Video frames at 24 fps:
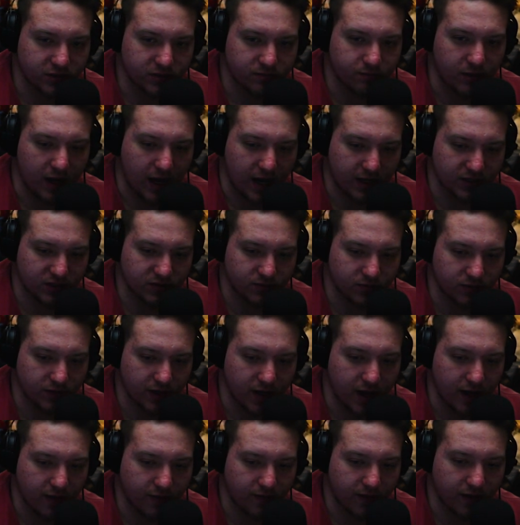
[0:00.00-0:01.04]
as possible
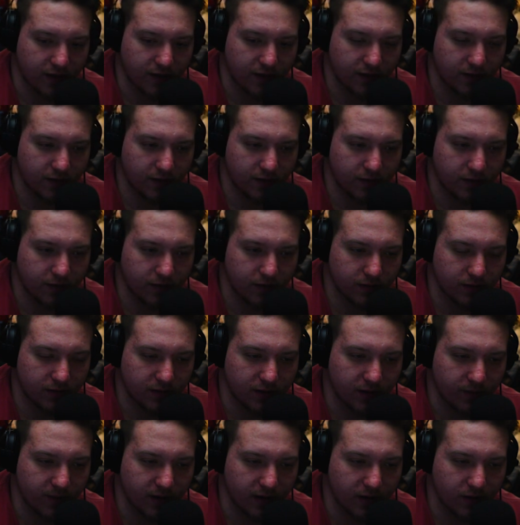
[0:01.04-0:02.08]
content
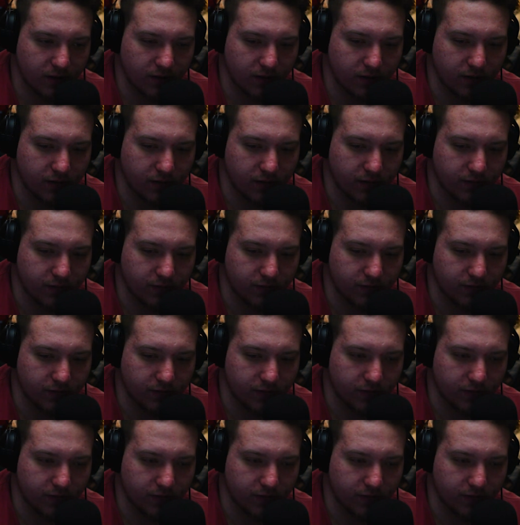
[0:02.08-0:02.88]
come out of